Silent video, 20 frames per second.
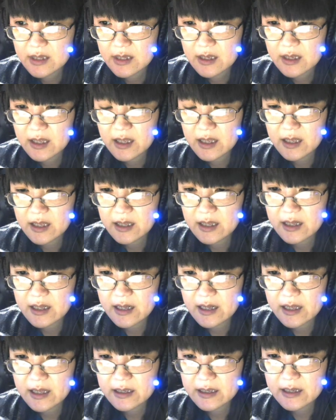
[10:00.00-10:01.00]
the backstory
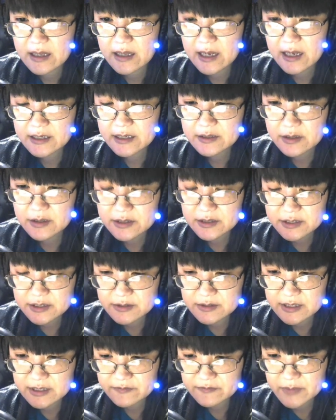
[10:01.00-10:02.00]
is a little bit more
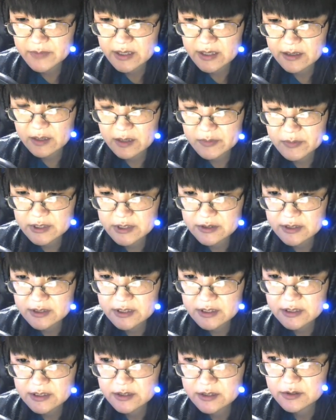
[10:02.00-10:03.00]
of the
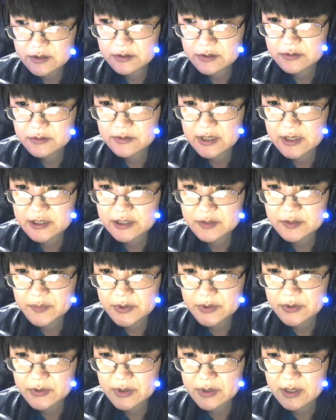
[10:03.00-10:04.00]
main
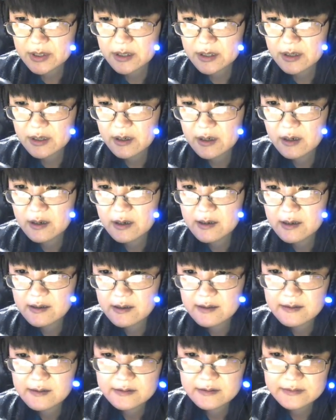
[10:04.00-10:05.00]
love interests,
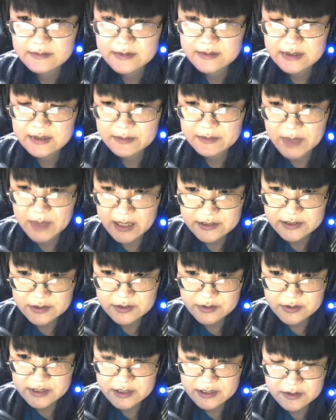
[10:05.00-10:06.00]
since they
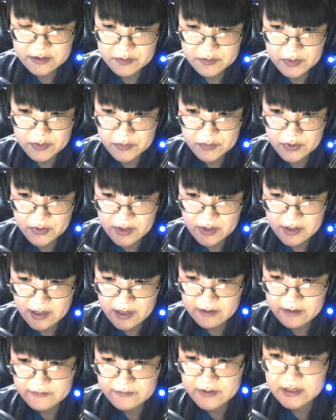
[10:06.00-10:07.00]
don't really open
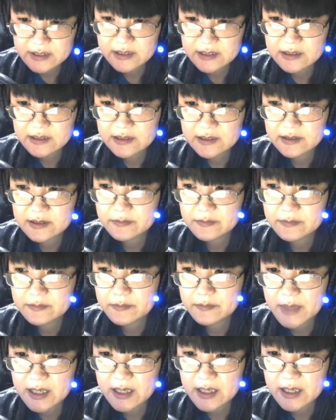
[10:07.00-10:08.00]
up about their past.